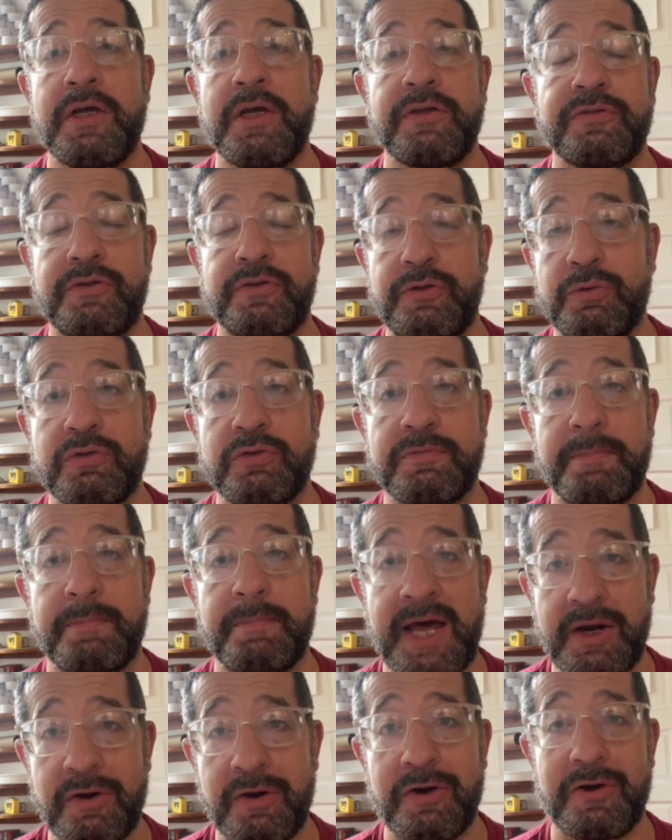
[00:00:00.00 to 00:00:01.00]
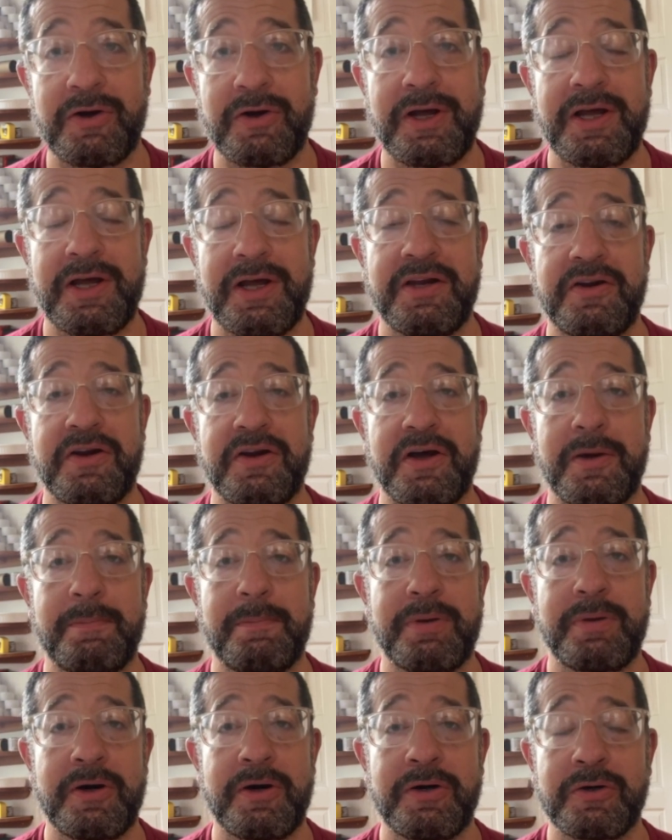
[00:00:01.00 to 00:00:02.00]
to use metal and
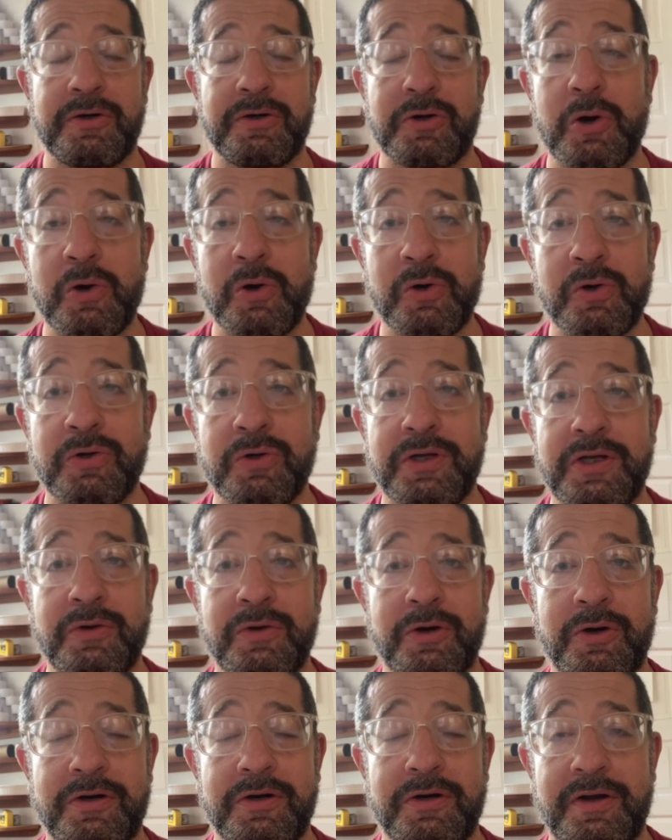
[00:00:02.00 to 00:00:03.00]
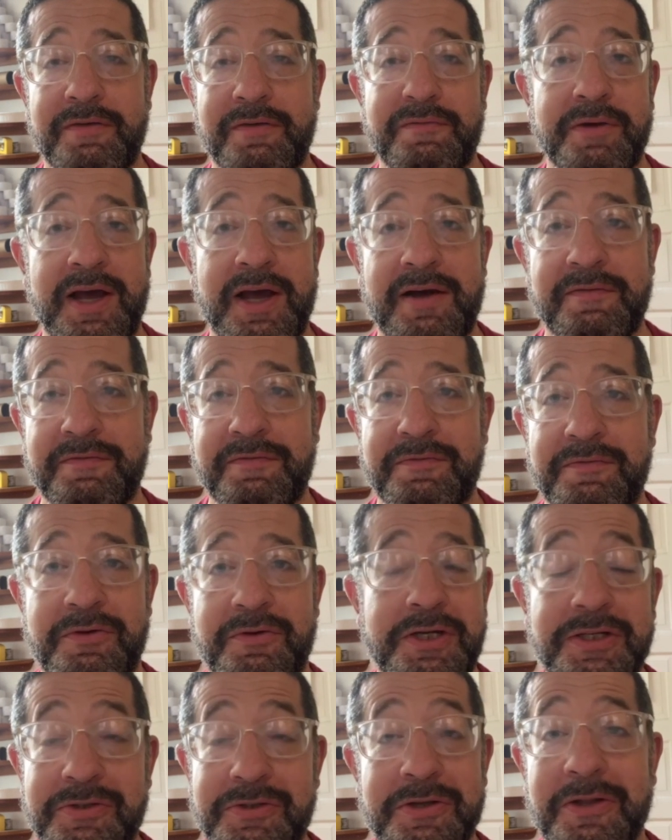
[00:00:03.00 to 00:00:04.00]
burn coal in order if we have
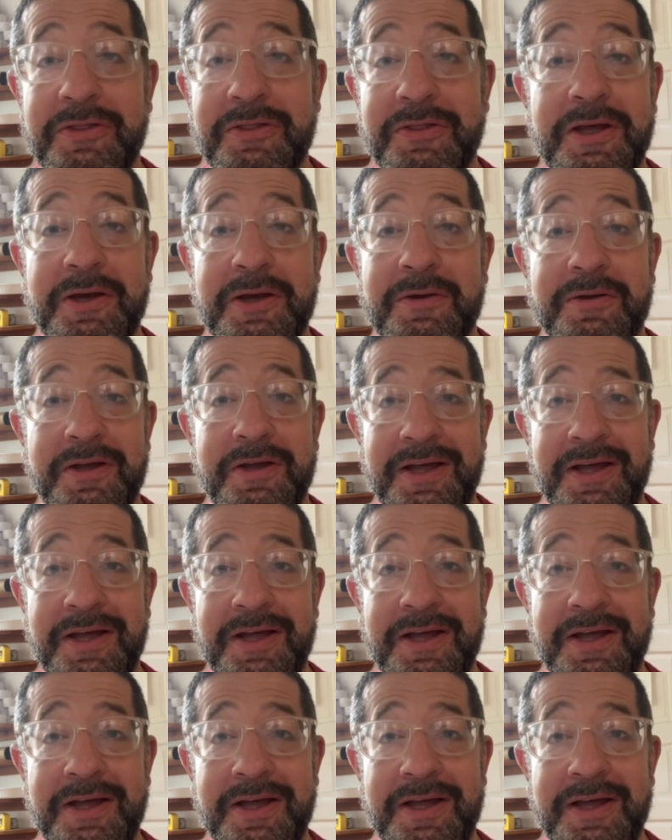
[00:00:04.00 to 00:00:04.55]
need something.